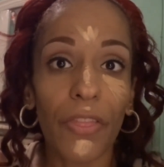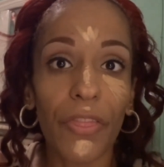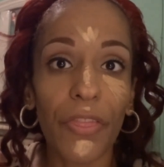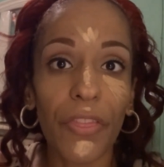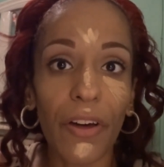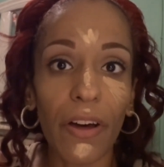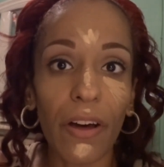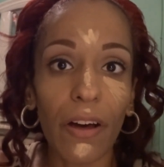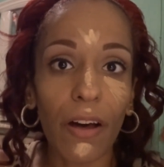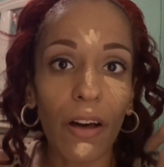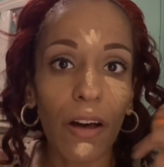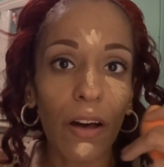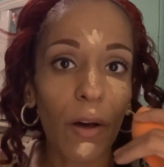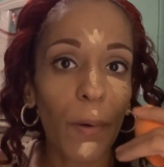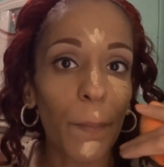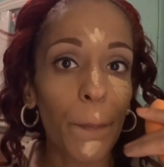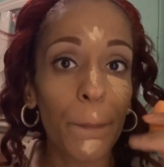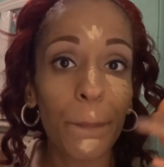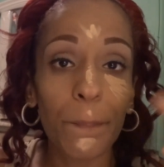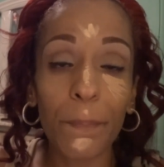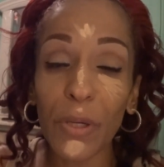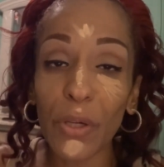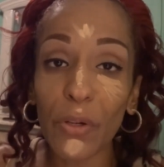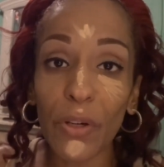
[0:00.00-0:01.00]
The
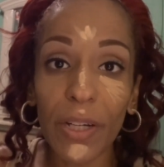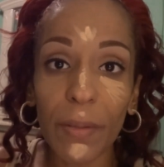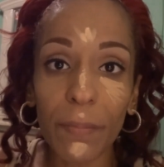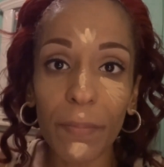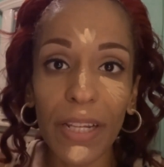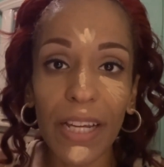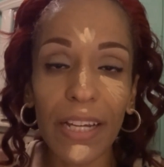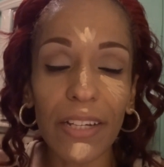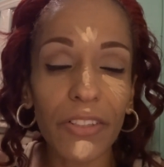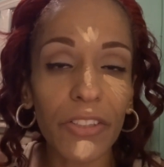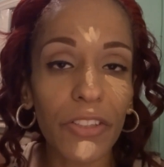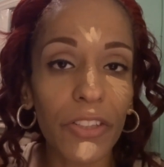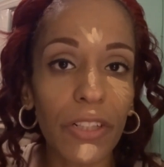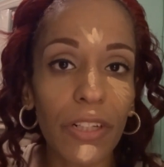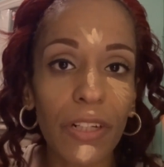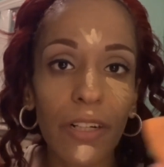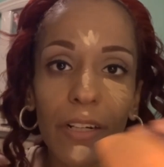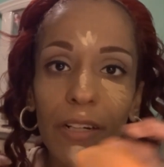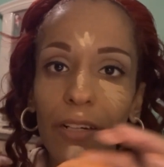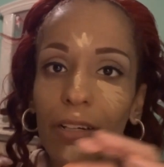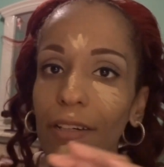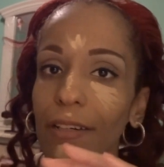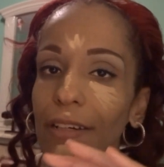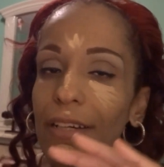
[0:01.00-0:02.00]
beauty
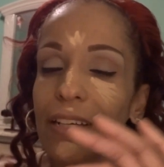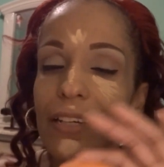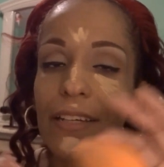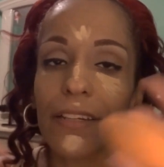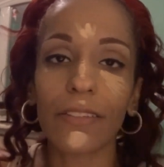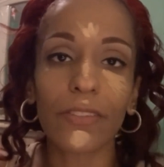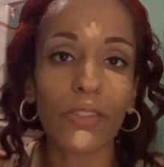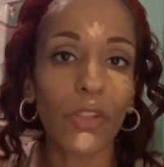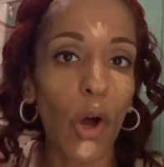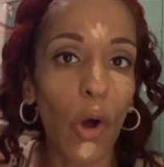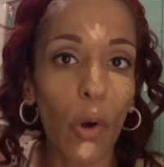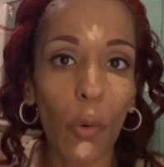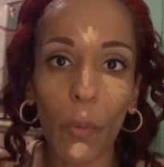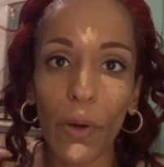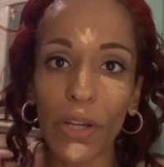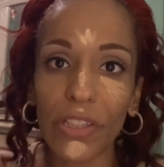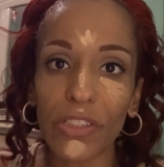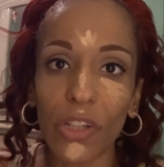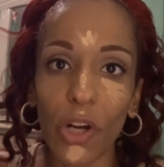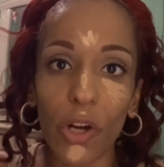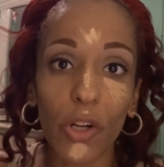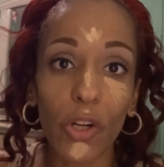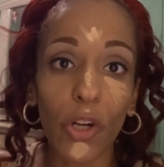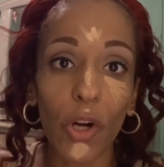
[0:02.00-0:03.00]
blender is
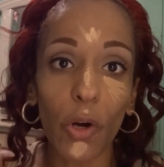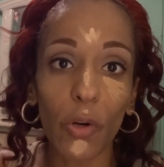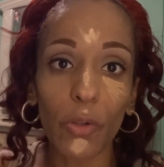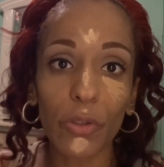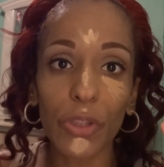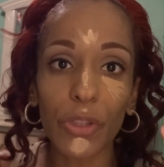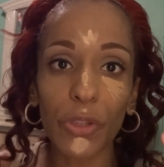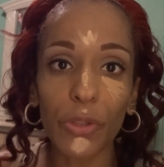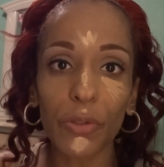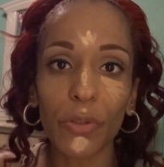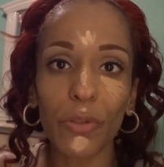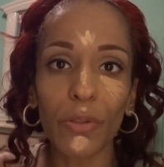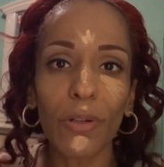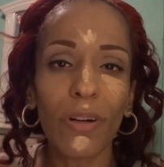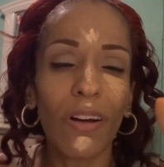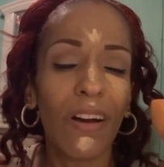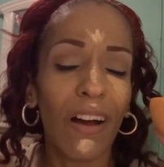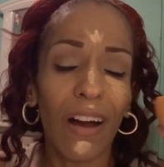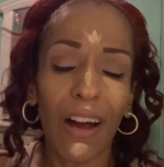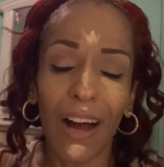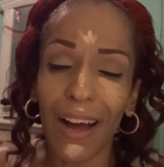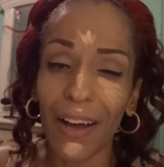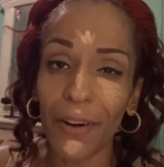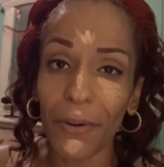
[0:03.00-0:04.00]
always a go-to.
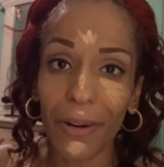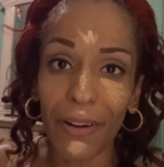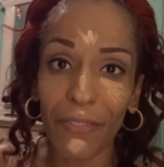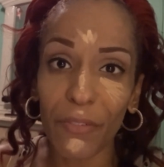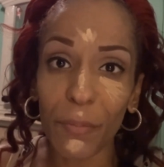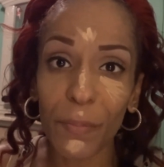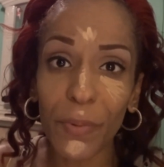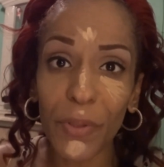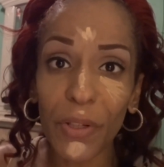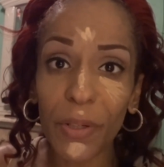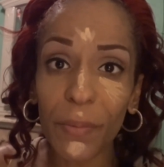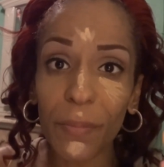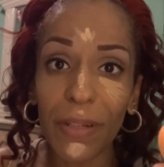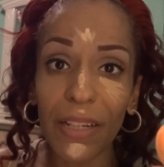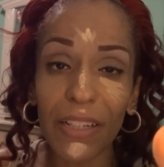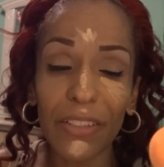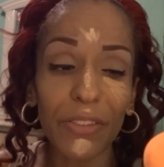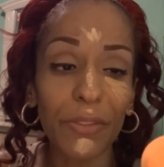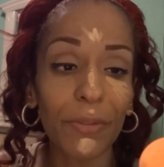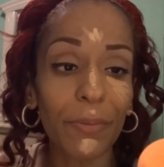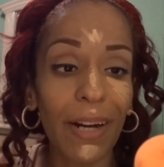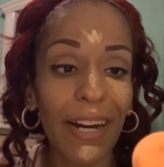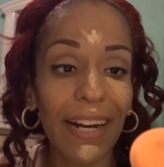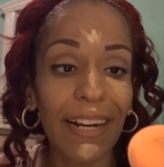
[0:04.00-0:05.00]
I don't have a beauty
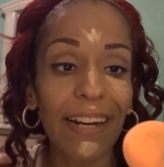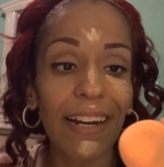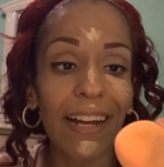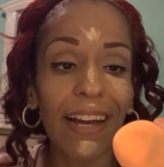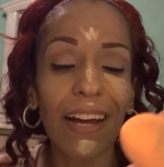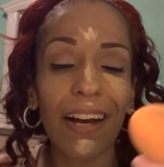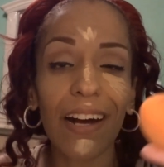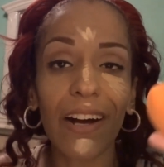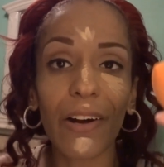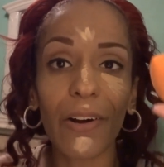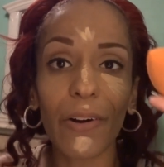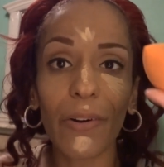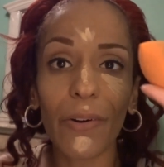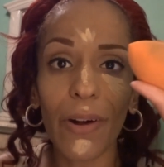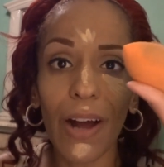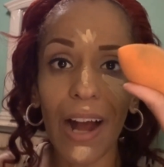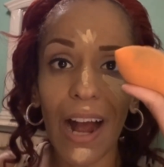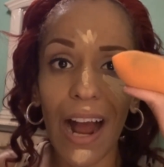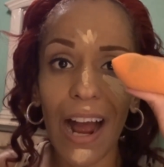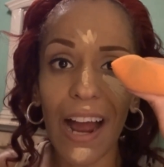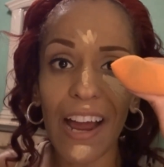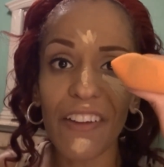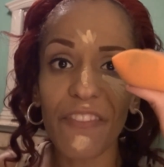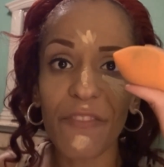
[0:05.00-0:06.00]
blender right now.
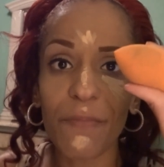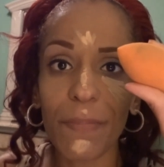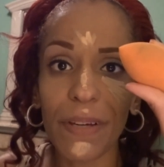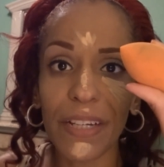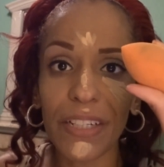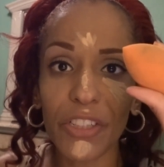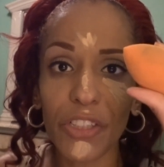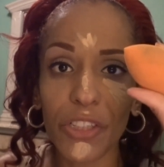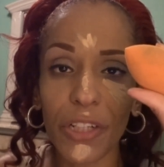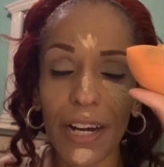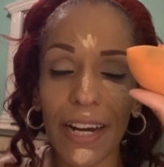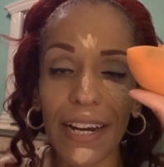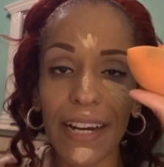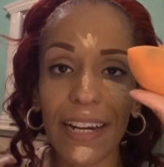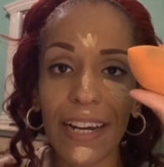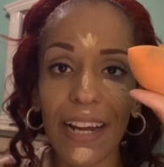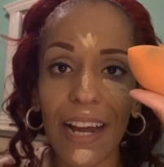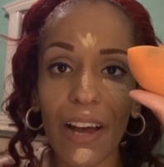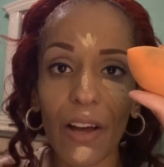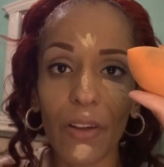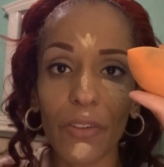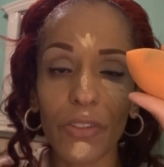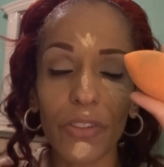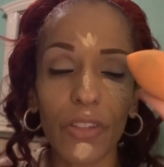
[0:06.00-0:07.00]
I've been trying
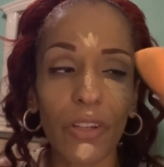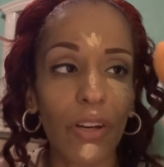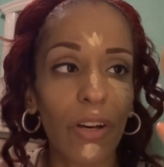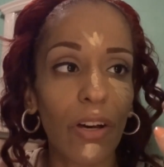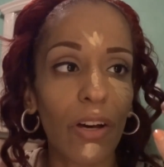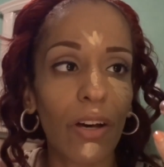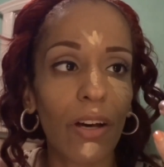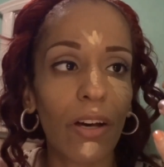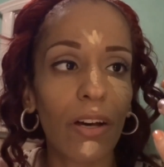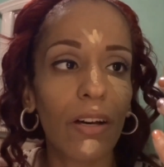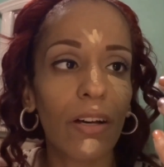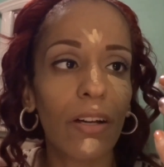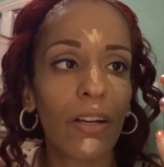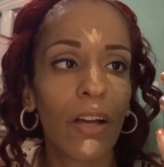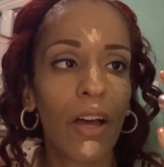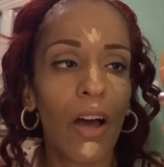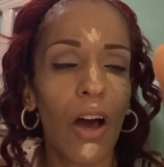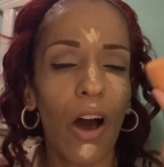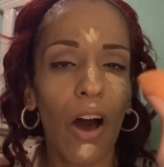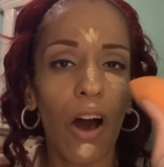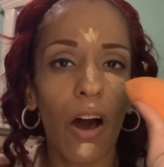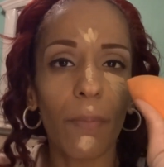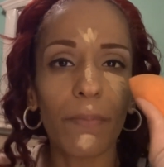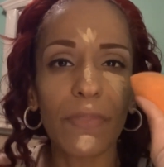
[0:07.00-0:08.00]
out the,
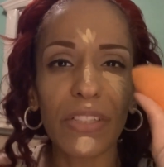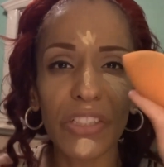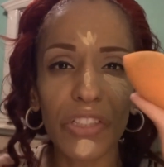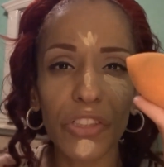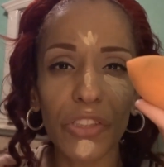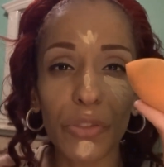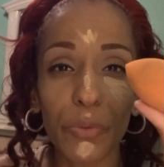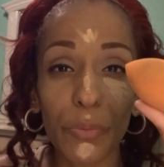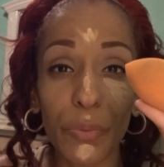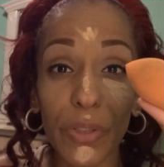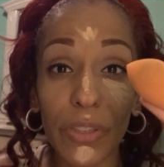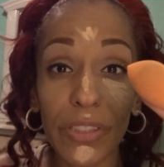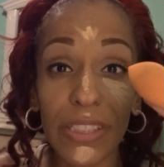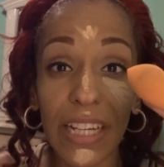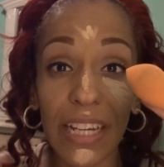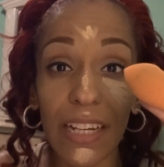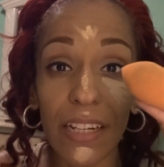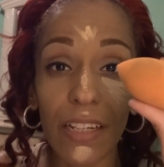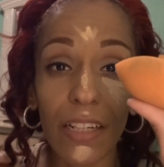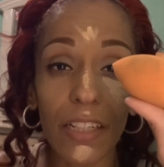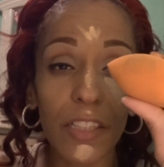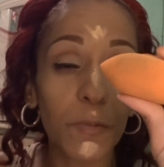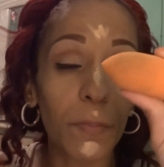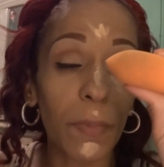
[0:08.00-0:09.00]
this is the Real
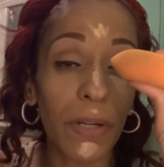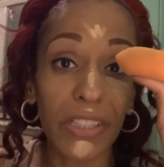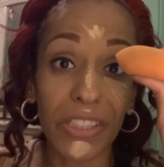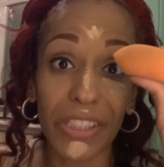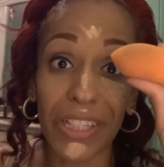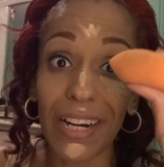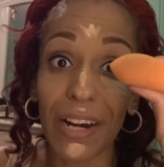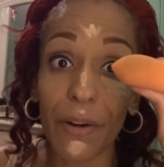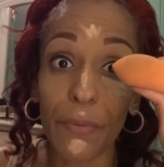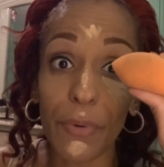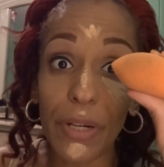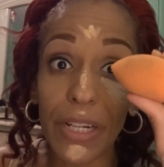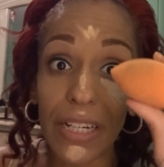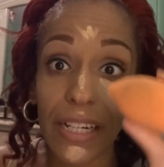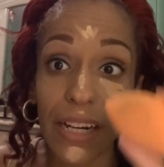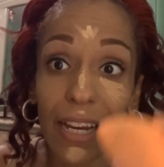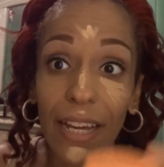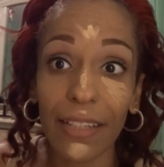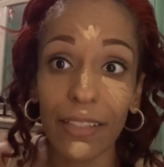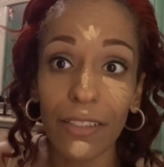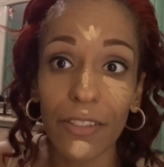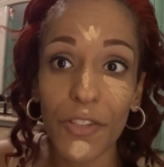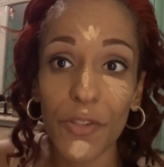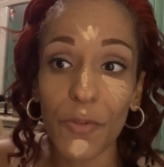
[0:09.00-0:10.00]
Technique sponge, and I really
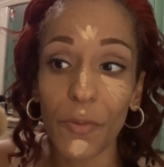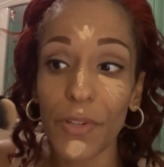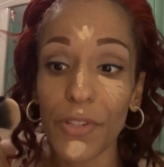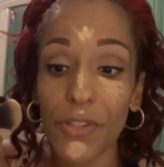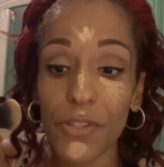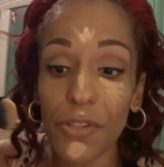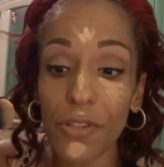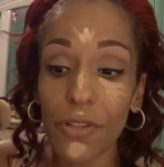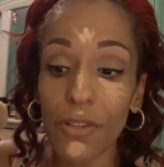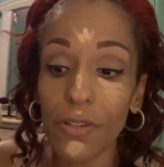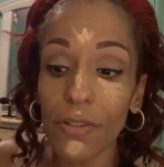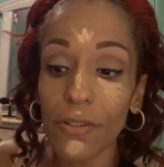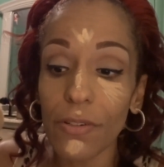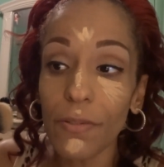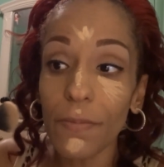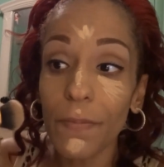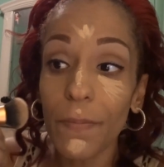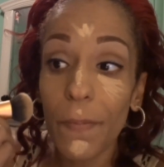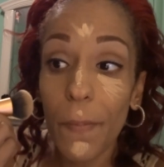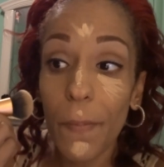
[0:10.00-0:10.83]
like this one too.